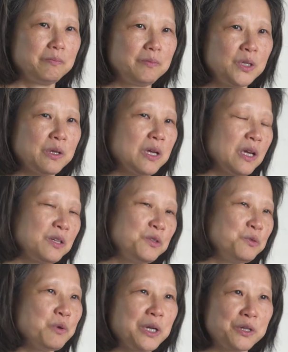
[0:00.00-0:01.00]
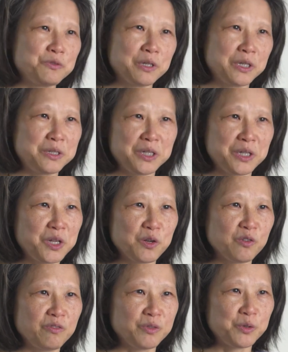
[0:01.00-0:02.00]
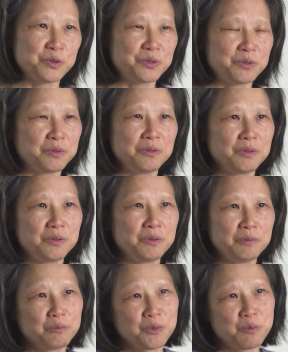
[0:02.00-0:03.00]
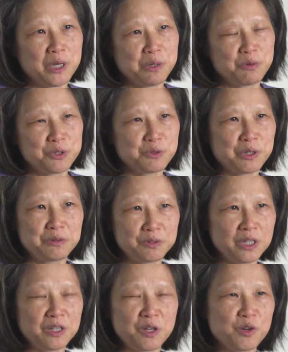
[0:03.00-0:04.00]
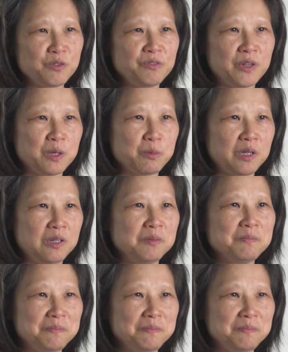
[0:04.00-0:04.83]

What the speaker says: You know, I do want to try to take care of folks the way I would take care of family.